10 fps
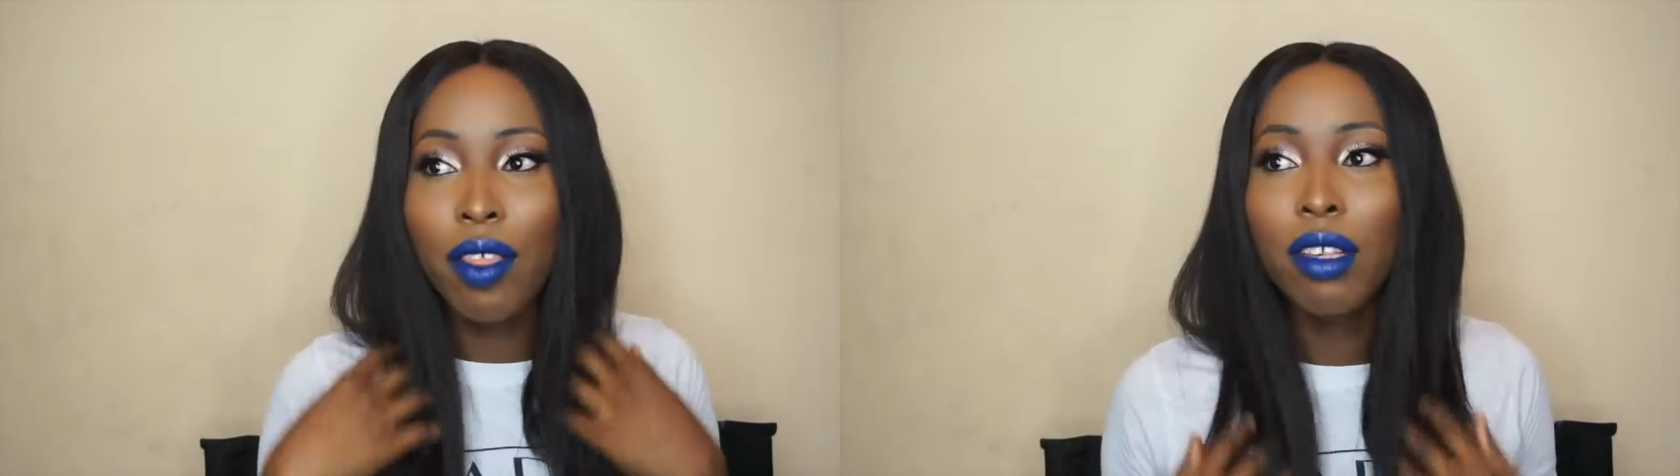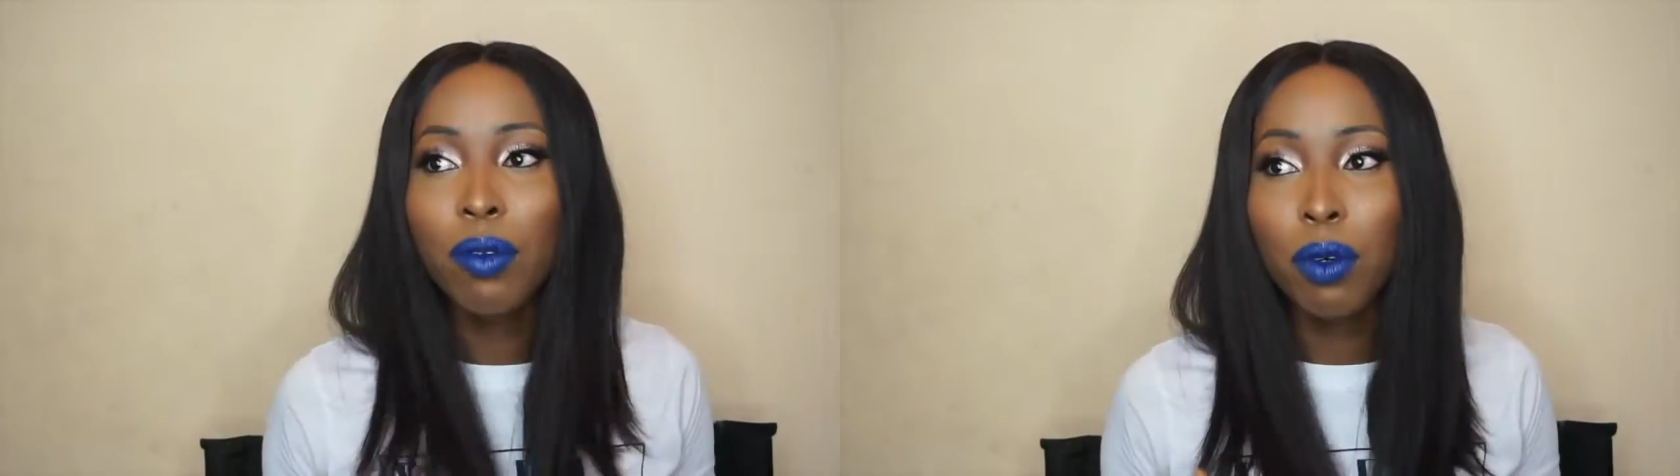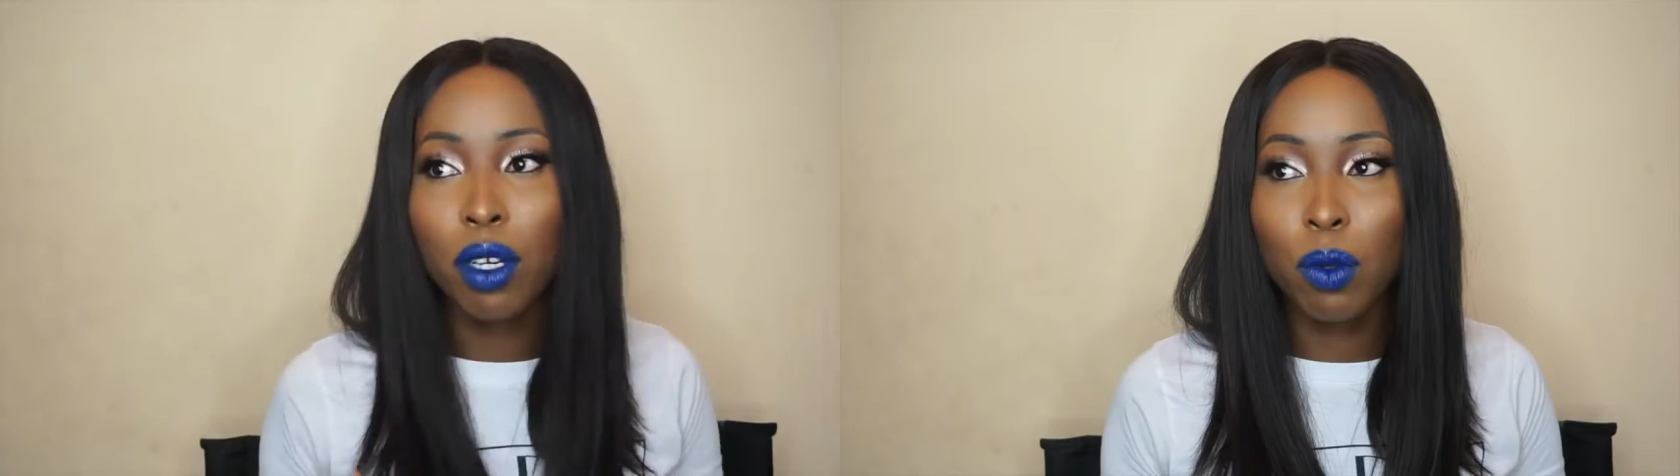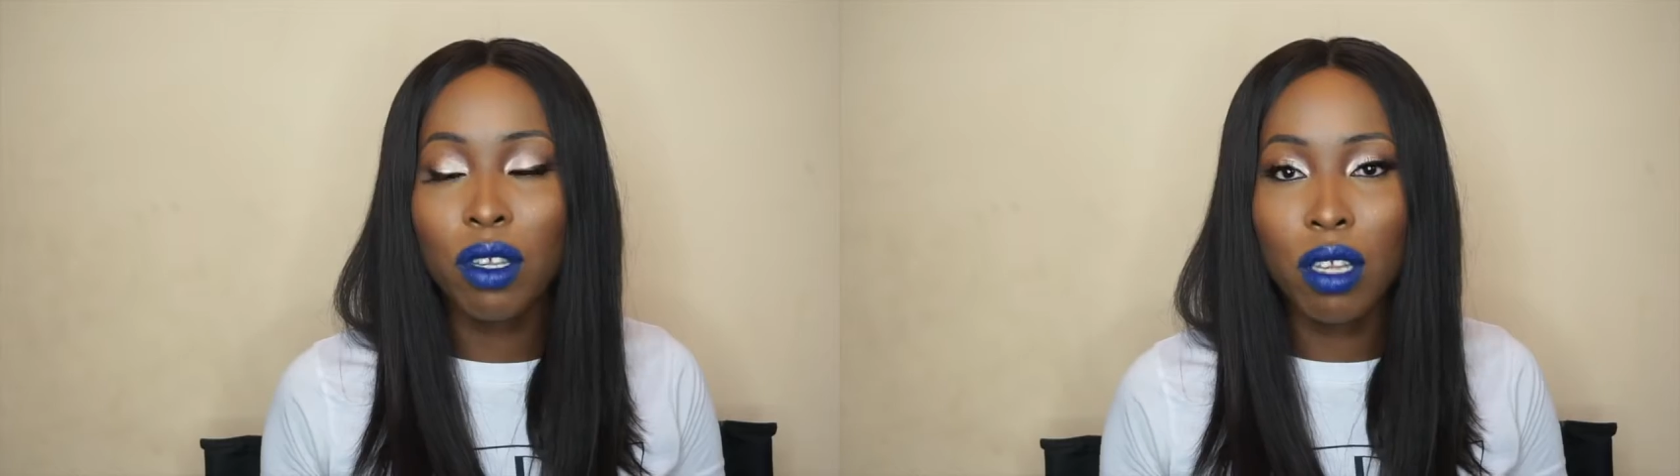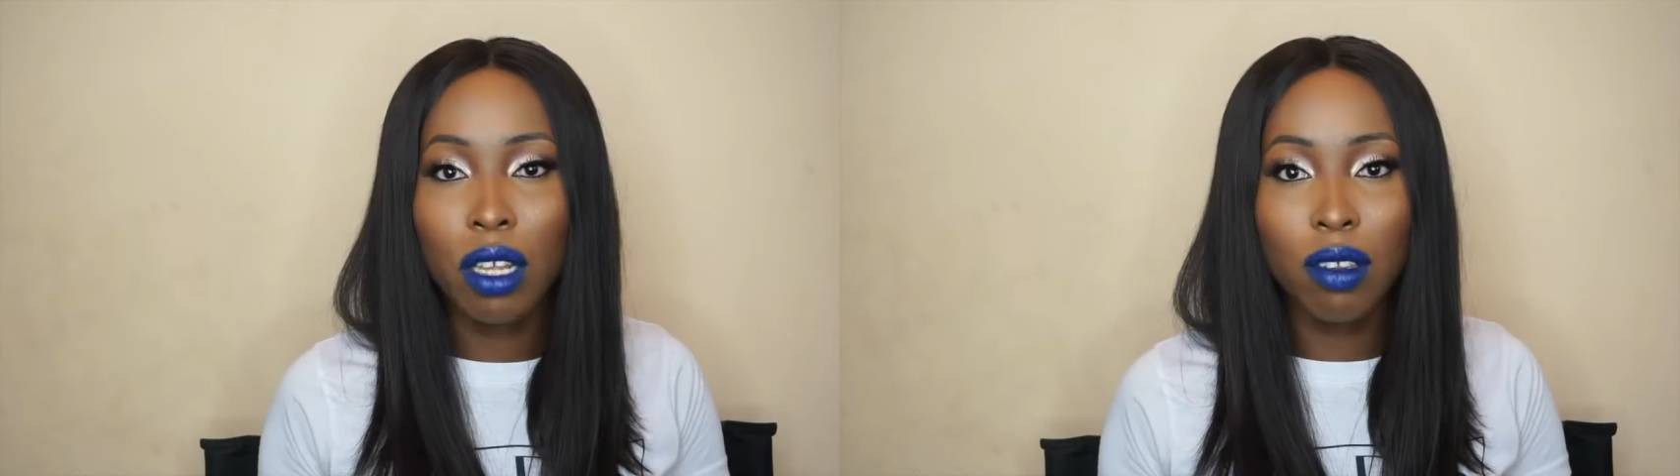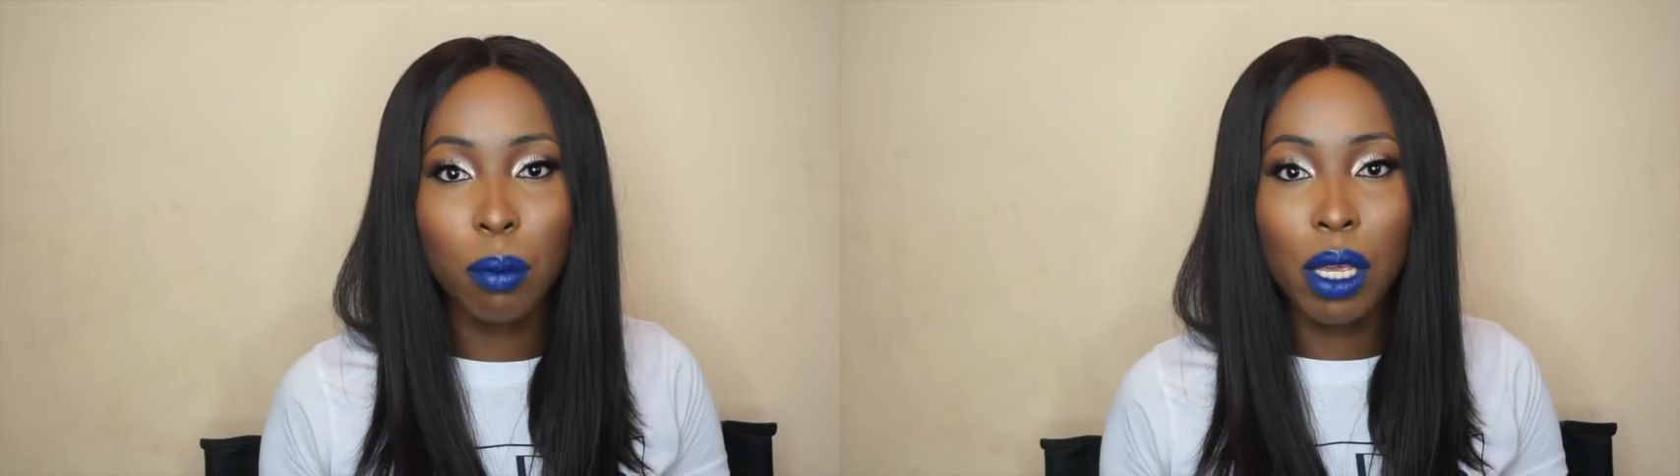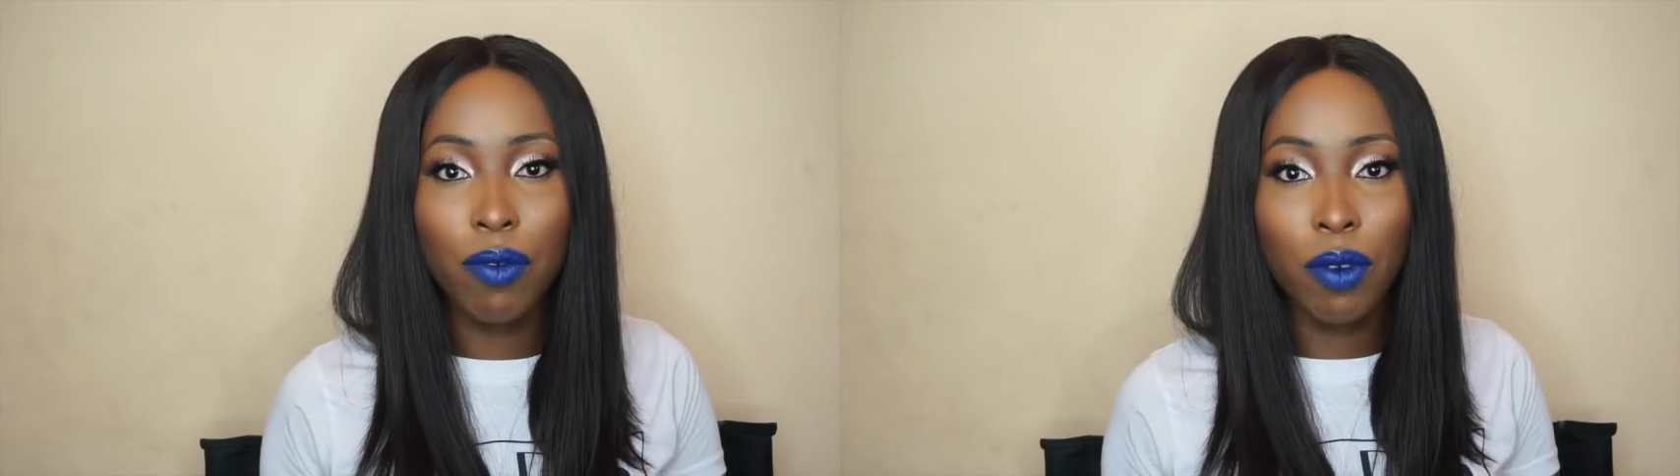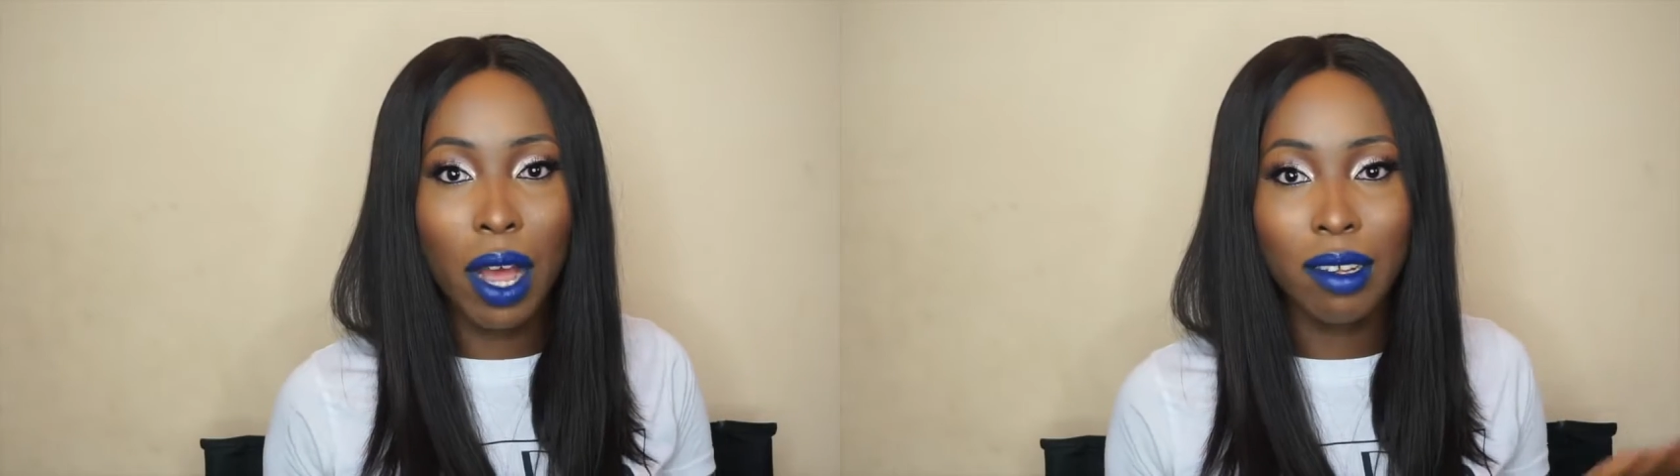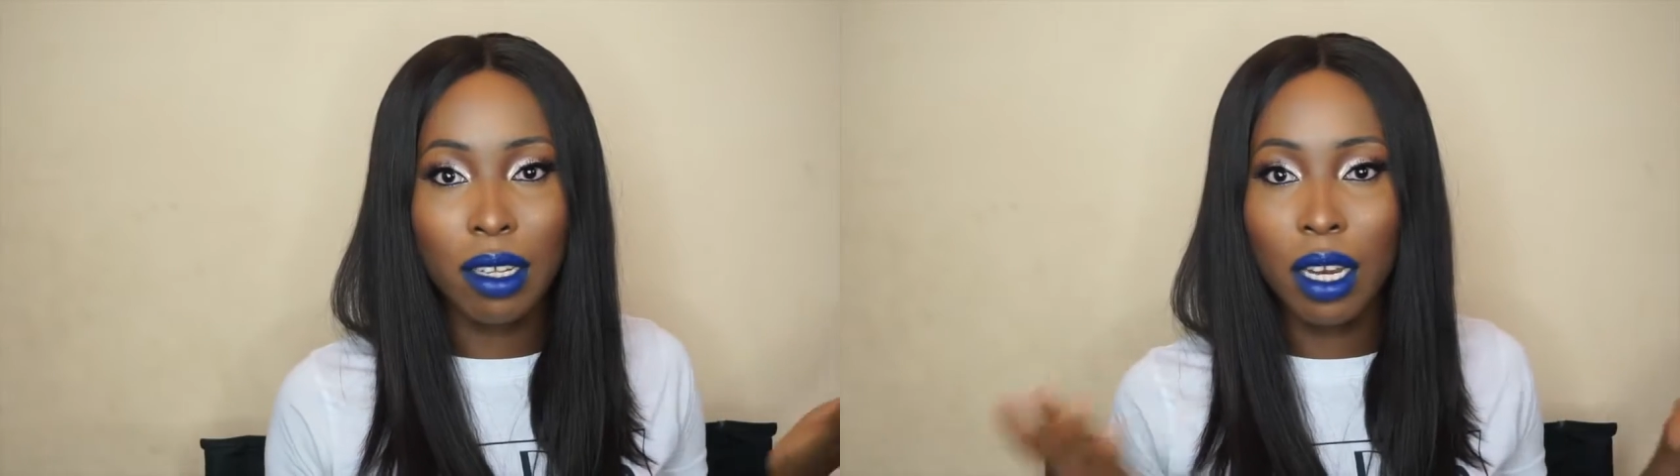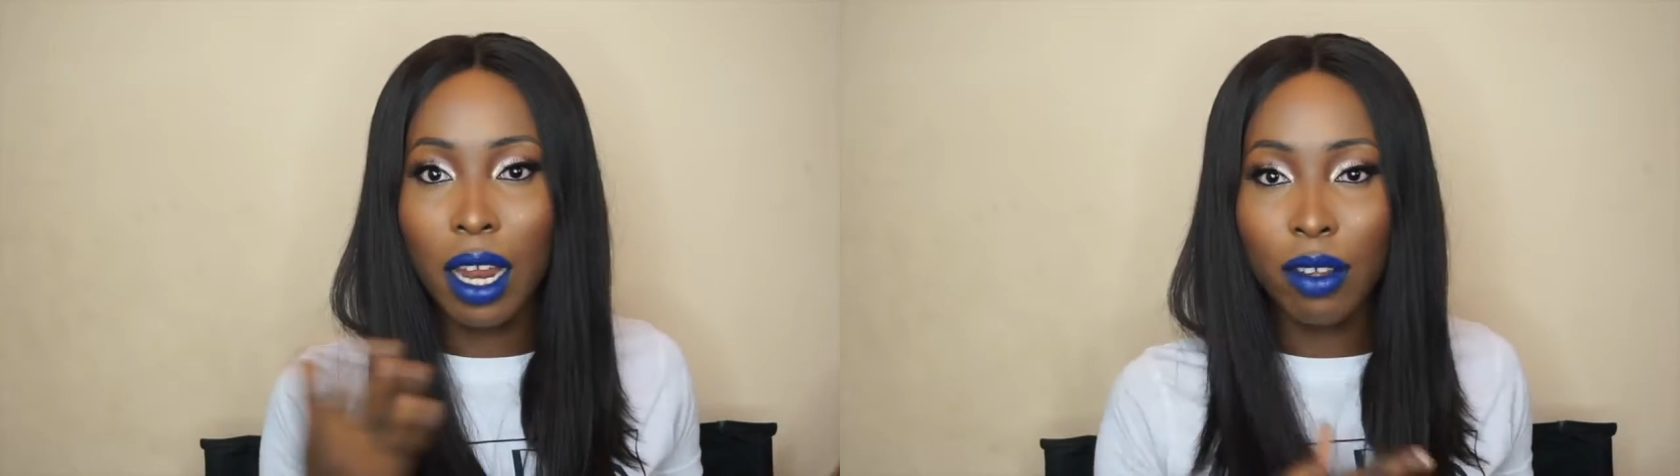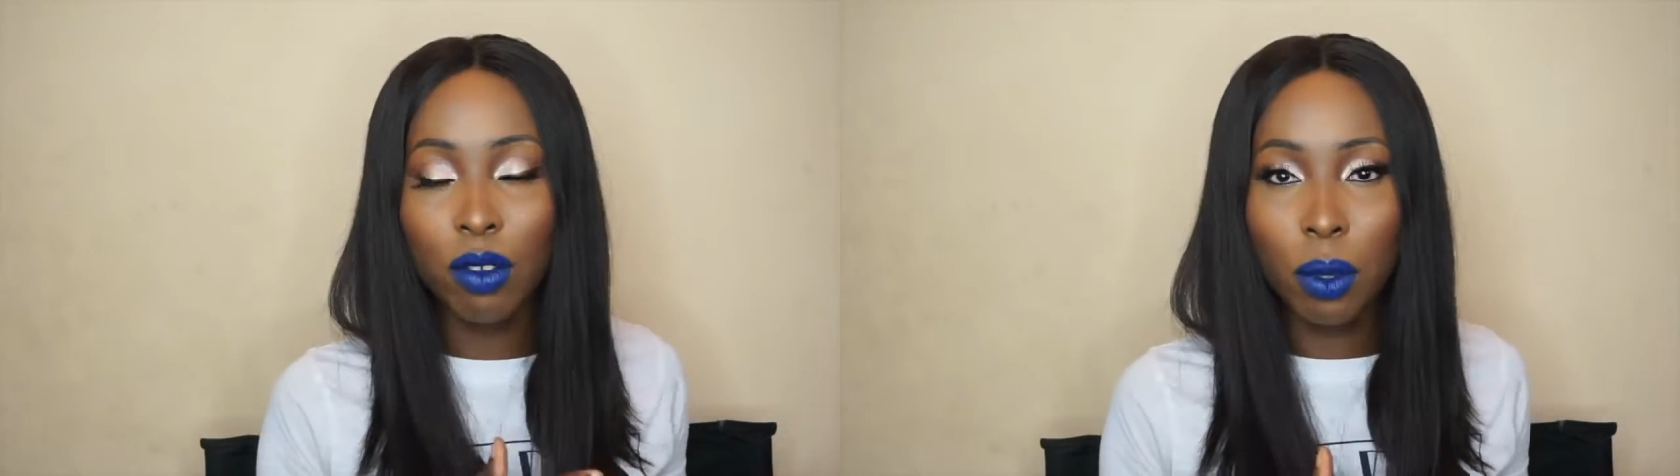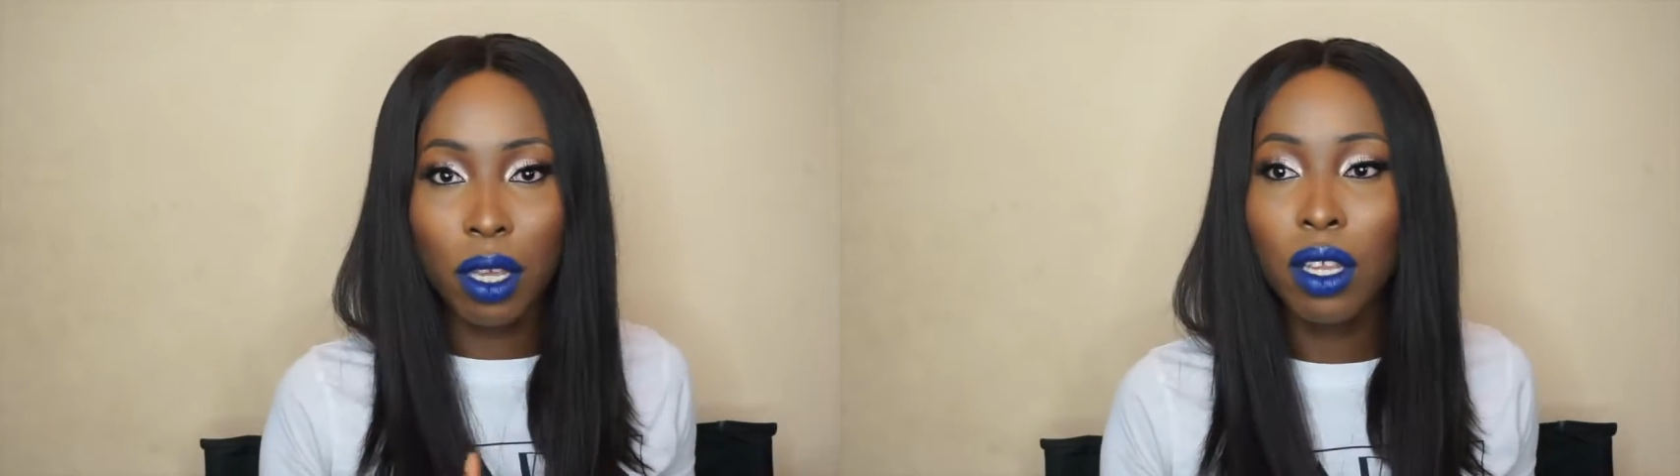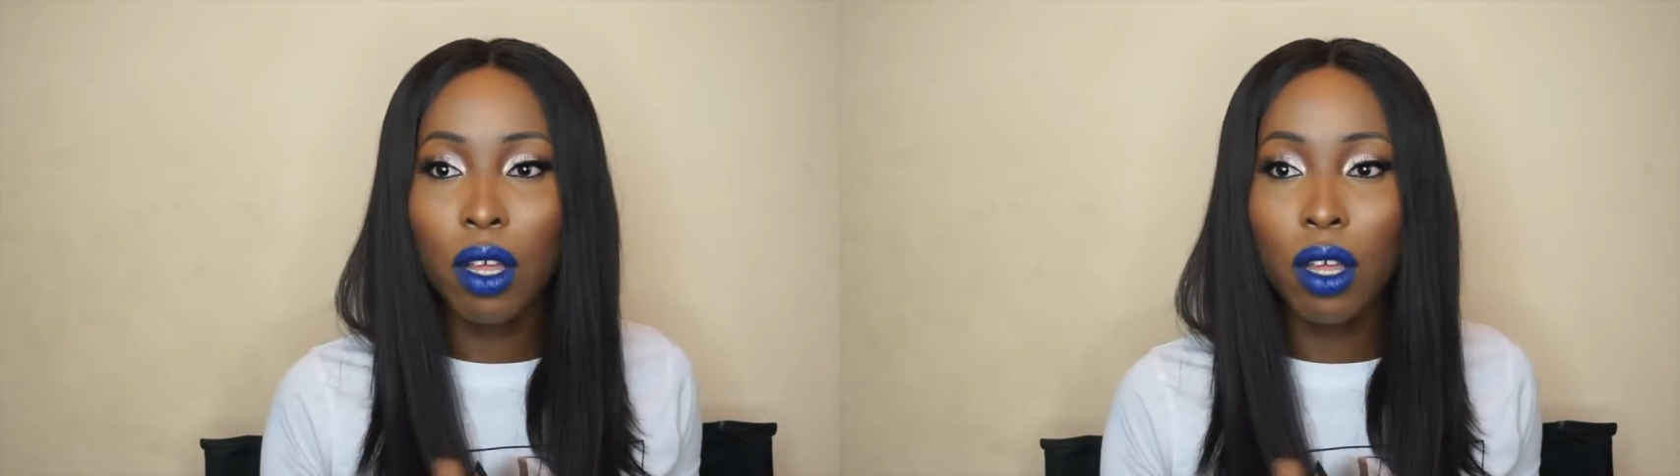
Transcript: this product was sent to me as of last week.